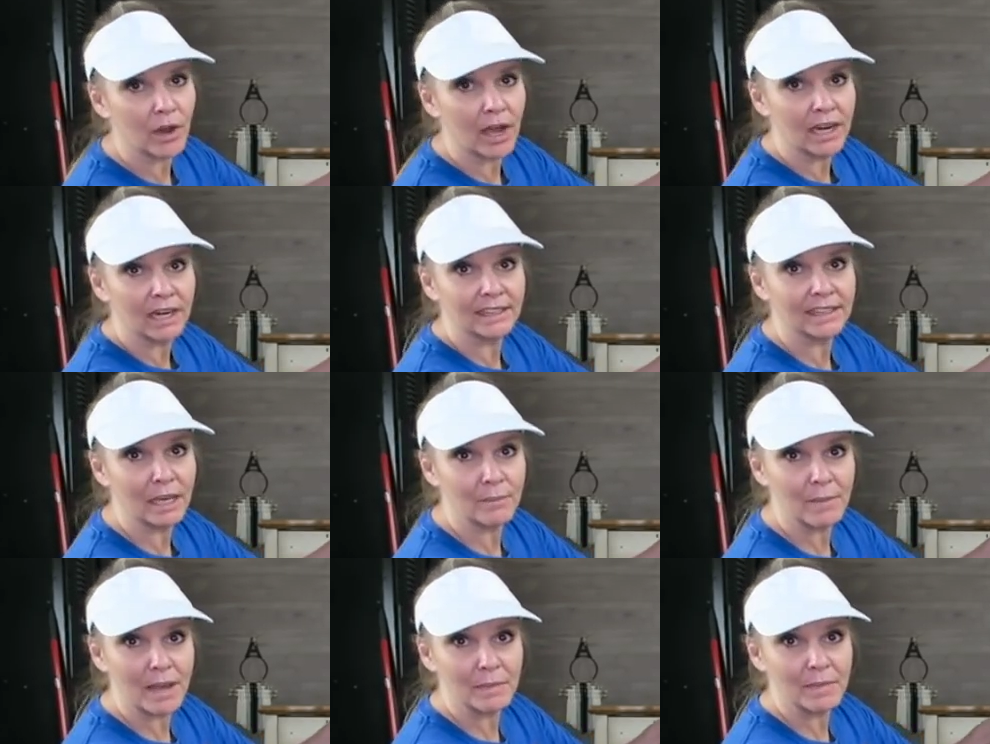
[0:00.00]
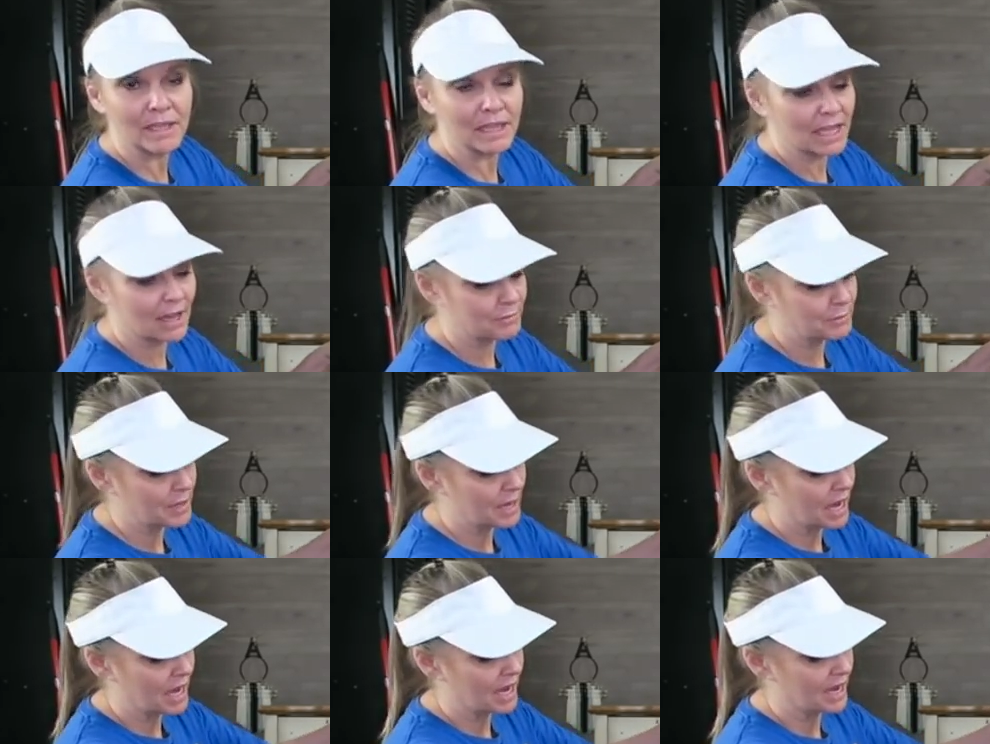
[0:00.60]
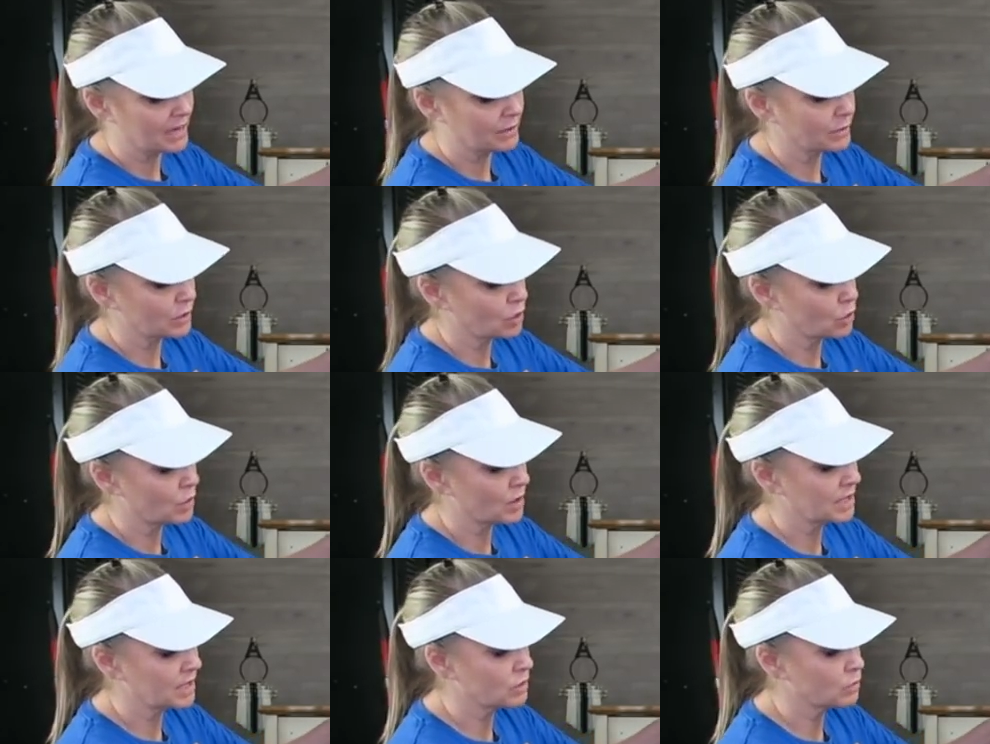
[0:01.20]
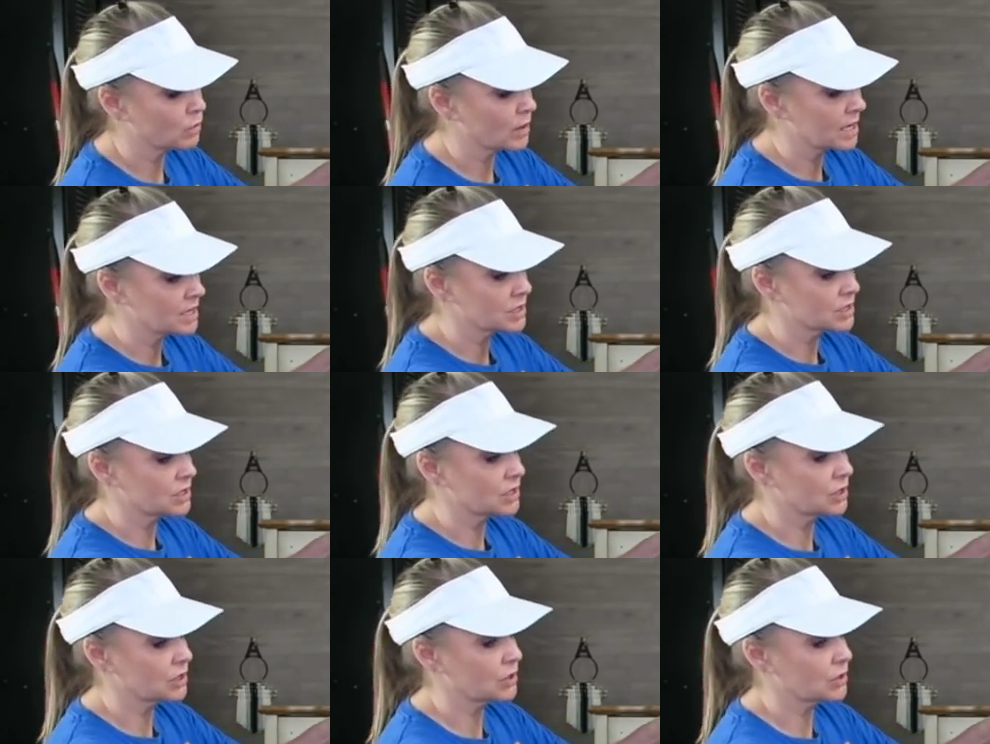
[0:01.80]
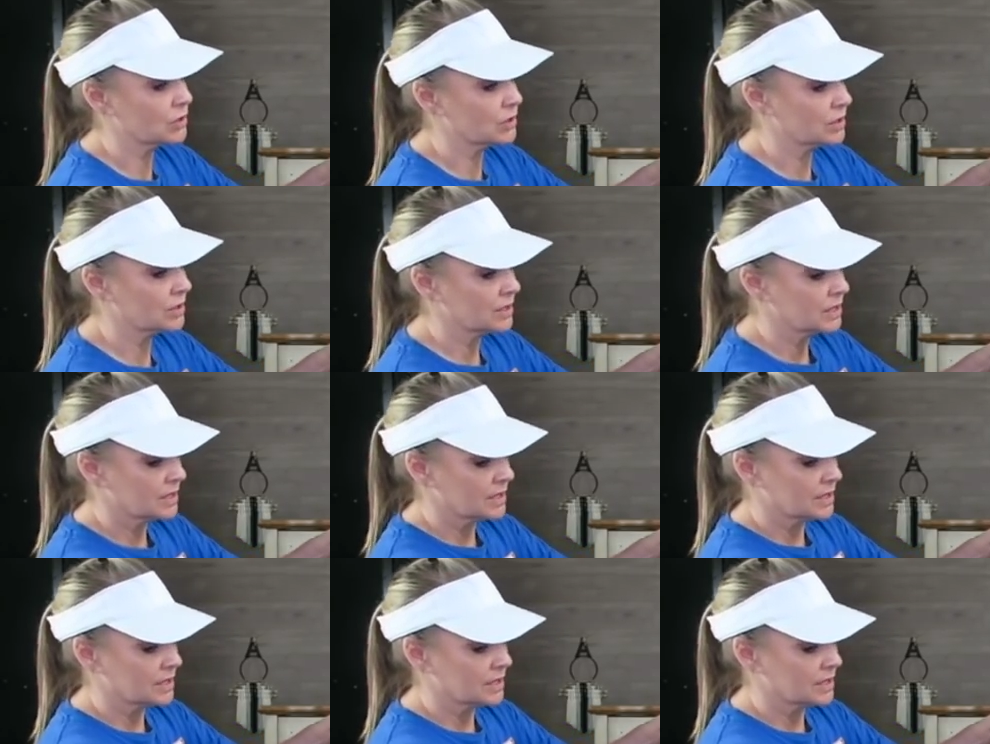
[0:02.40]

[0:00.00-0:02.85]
product that might be left behind. We don't want any residue